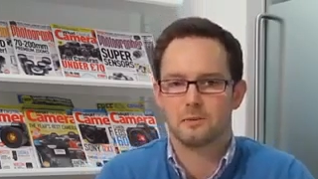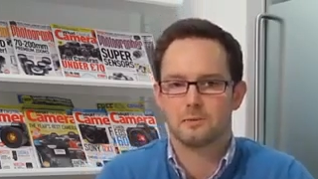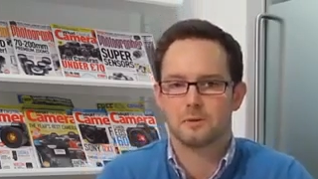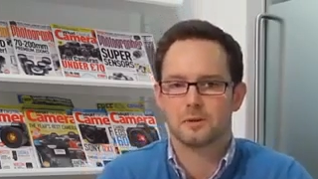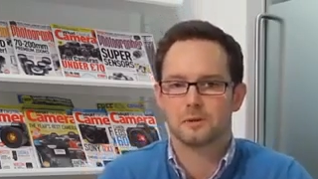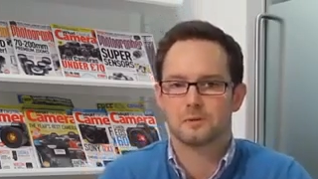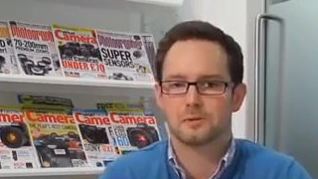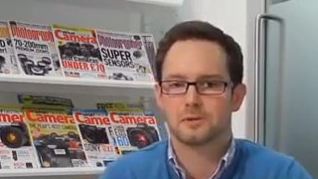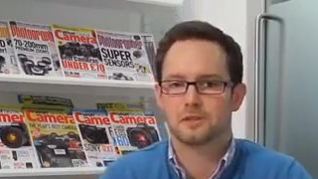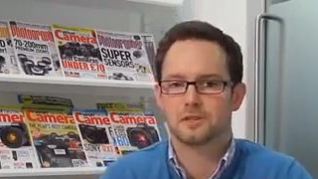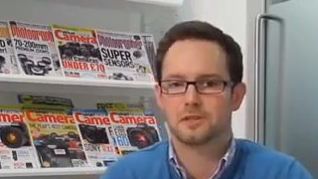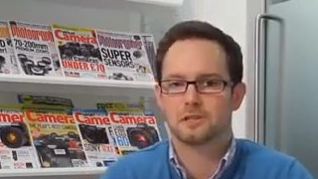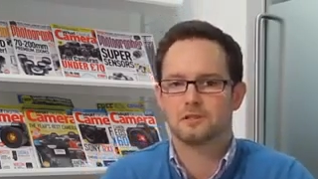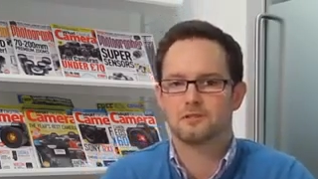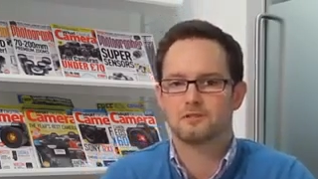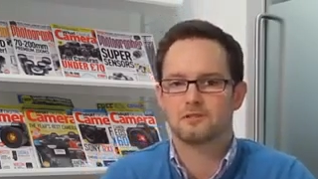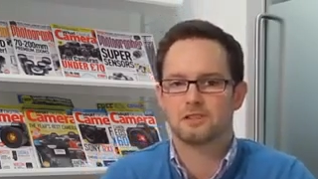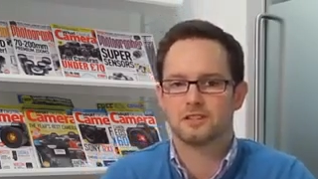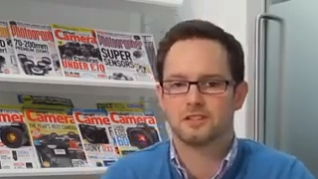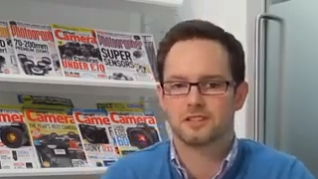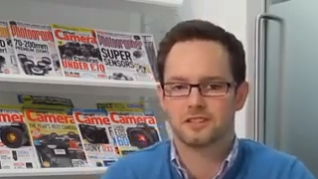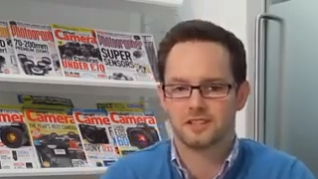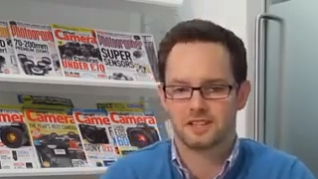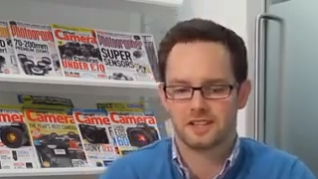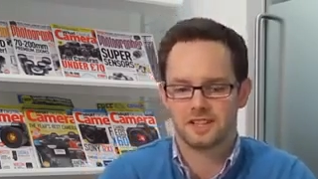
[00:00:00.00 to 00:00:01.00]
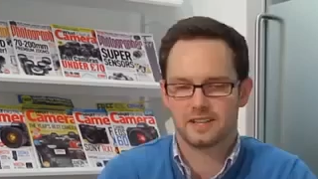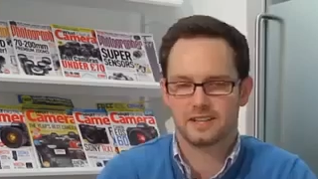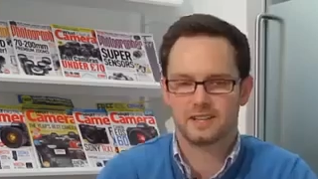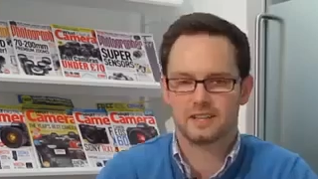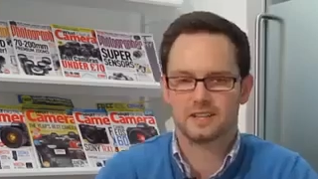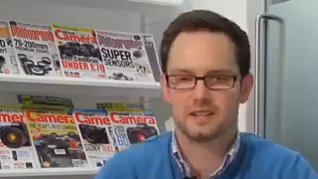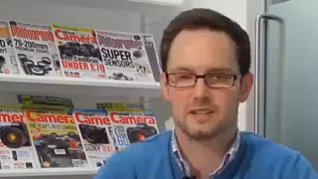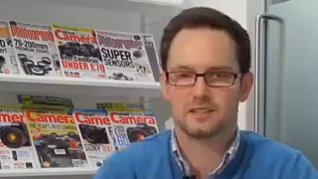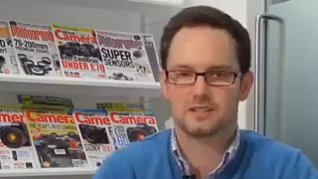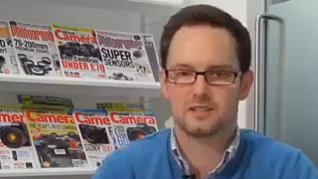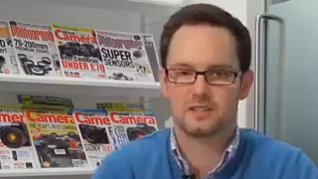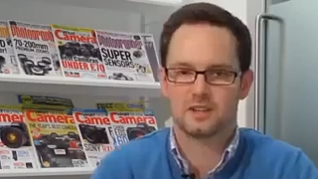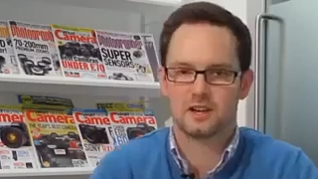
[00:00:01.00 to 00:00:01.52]
while still
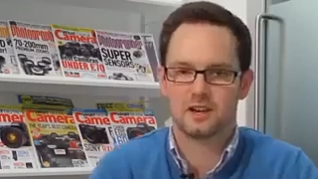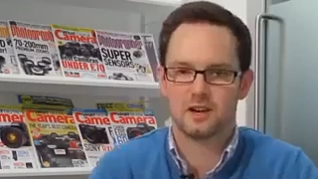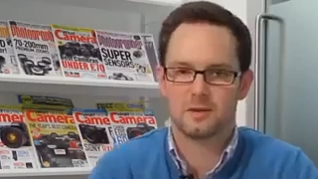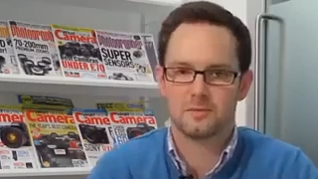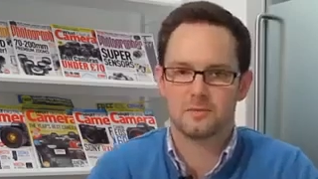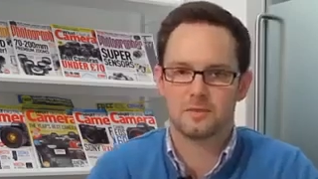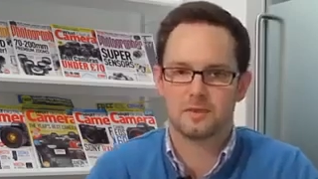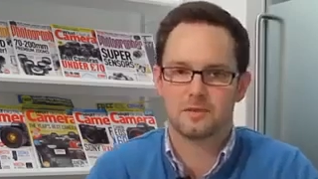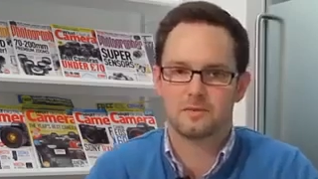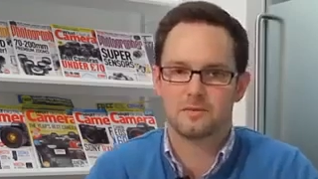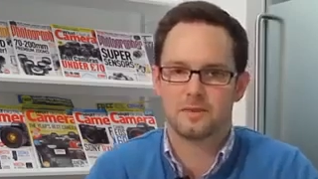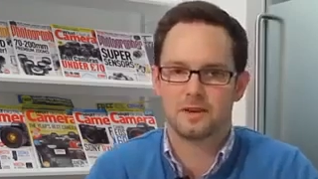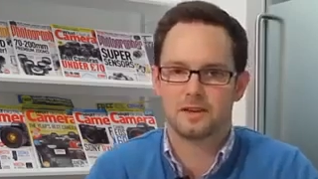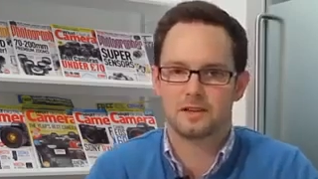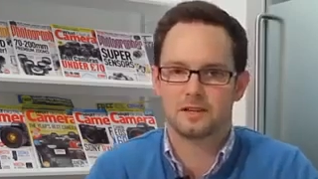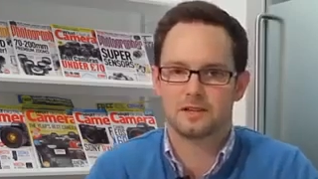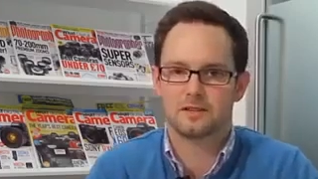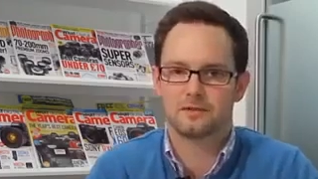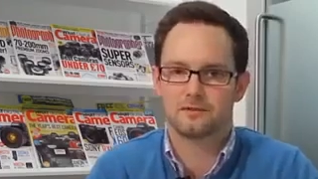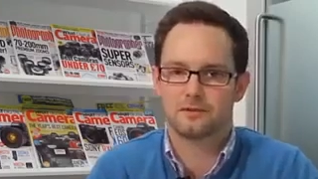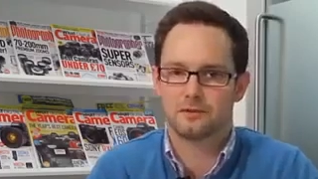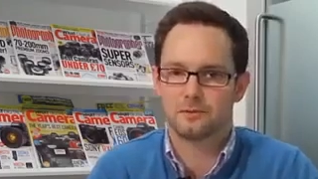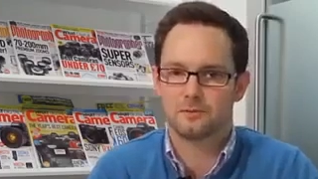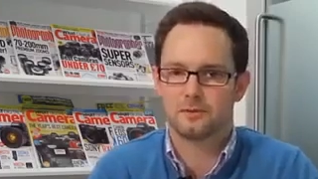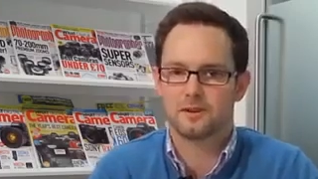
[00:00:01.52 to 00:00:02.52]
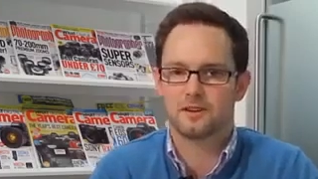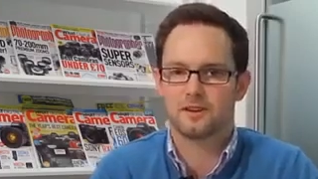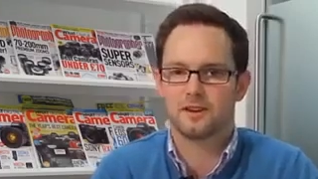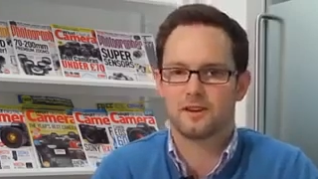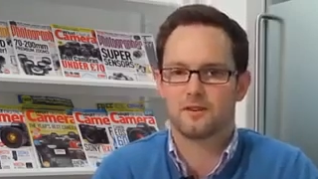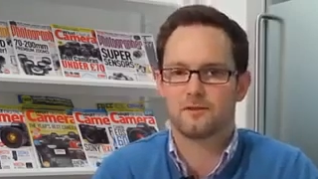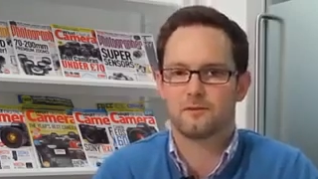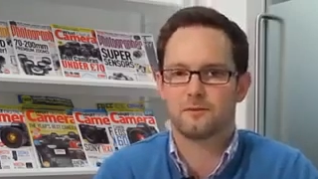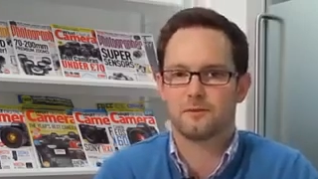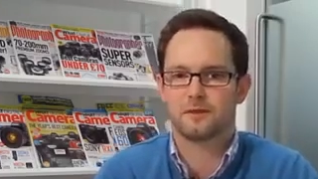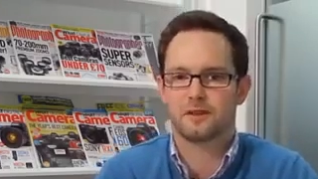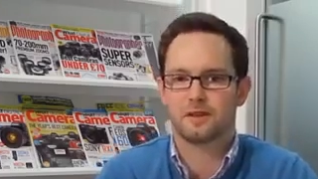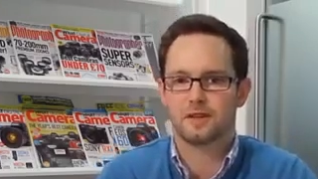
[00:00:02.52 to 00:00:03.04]
retaining the charm that made us fall in
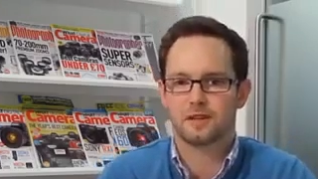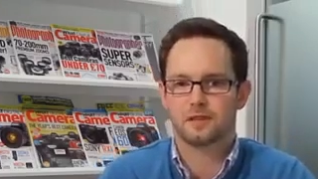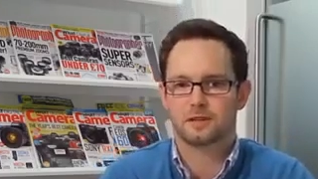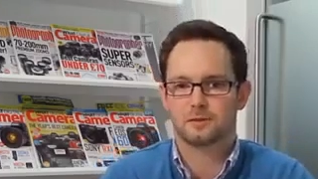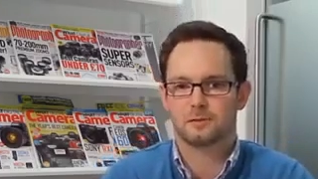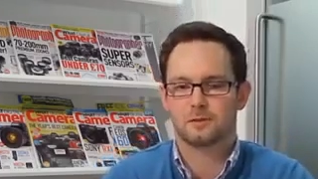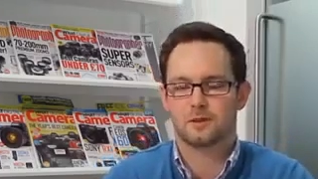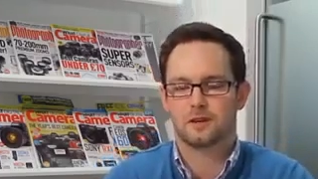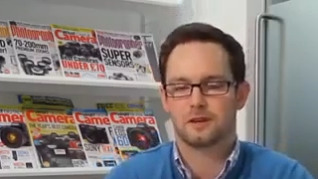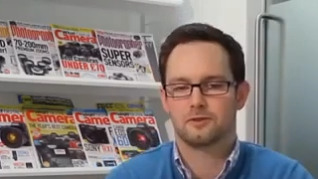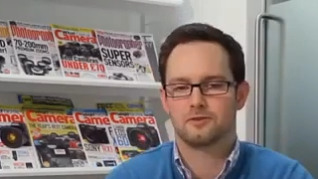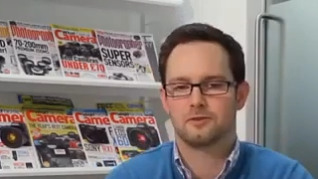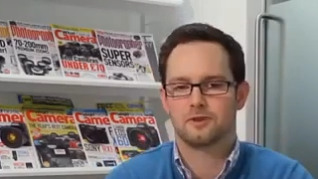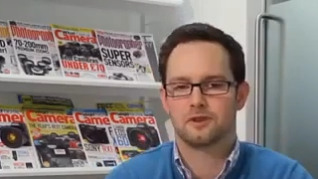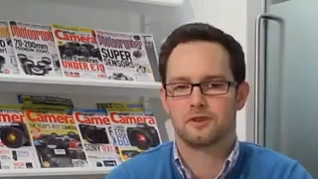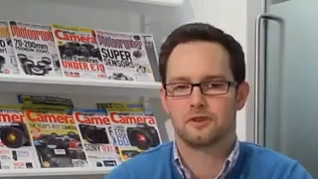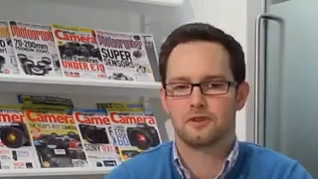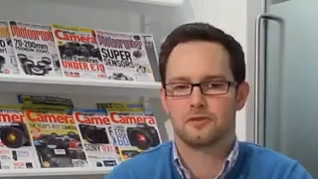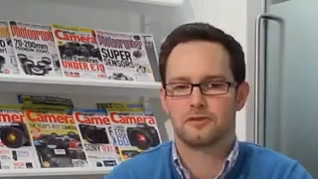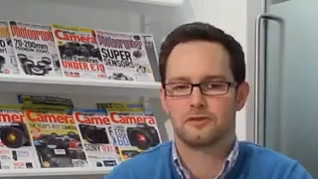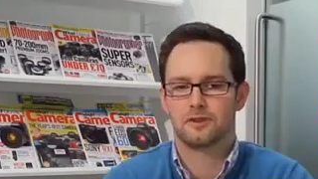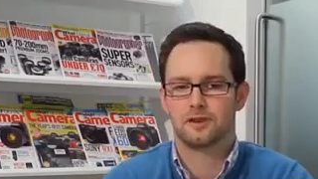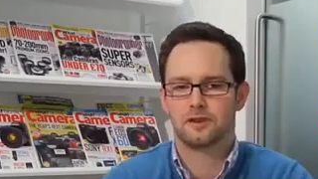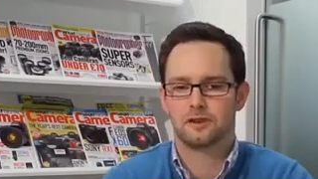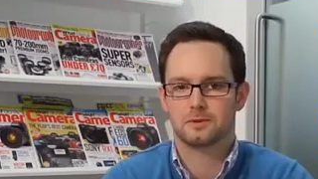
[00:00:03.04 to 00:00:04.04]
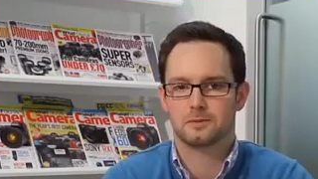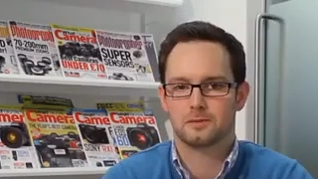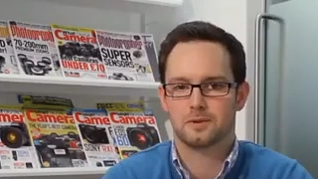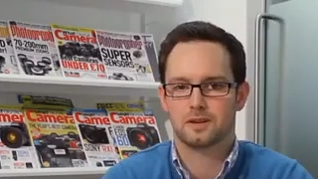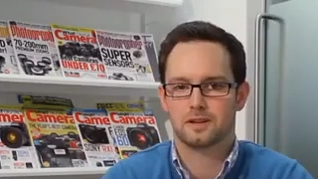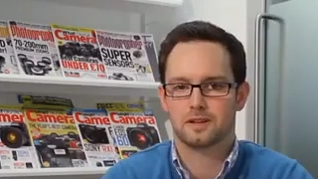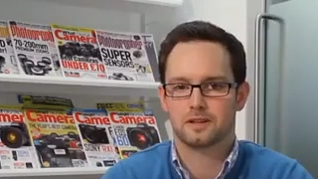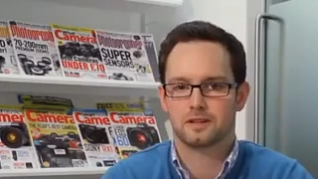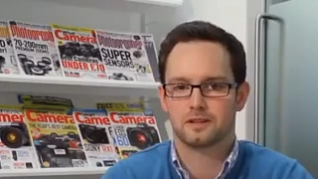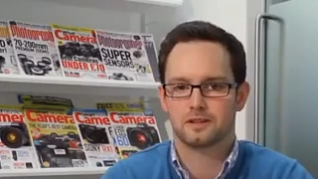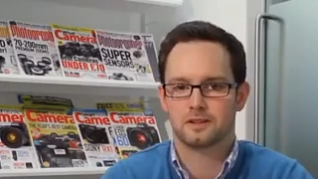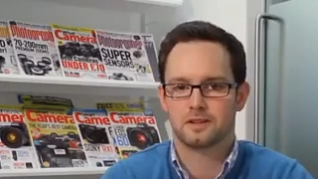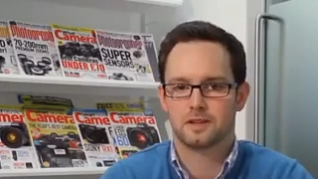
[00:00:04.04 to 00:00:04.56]
love with the X100 in the first
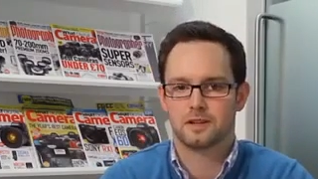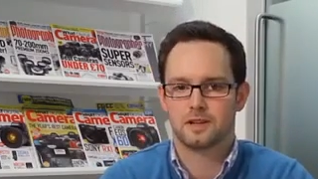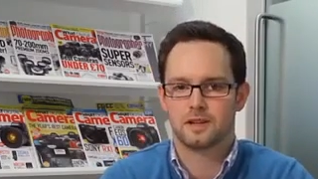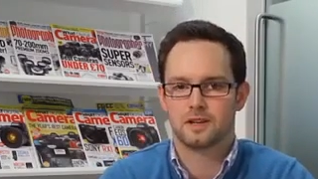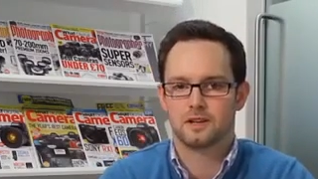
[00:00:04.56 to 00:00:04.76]
place.